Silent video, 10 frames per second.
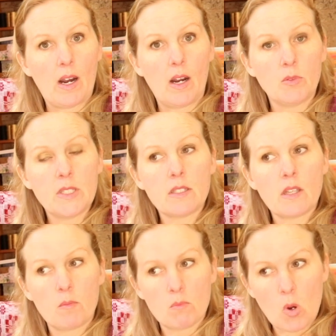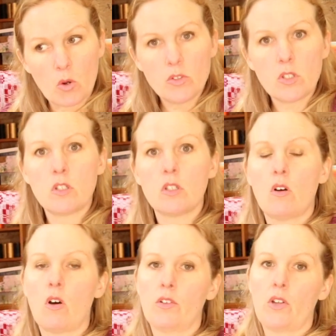I would say most
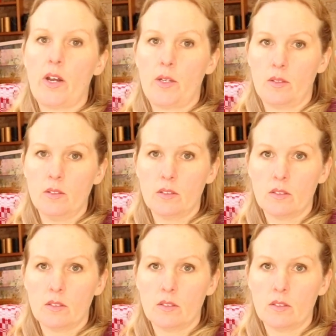online